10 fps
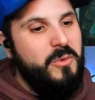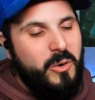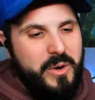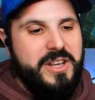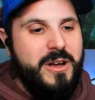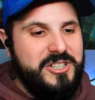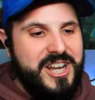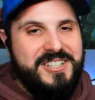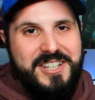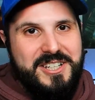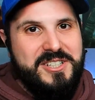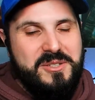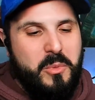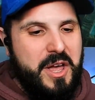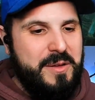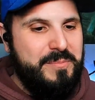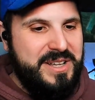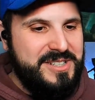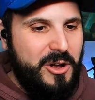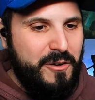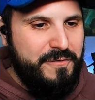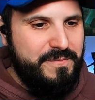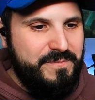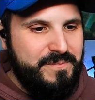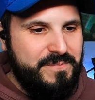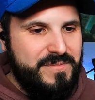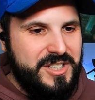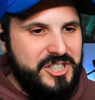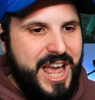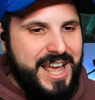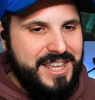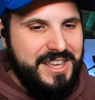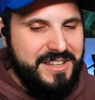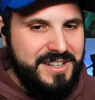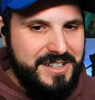well, we know Jesse could swim based off the jacket.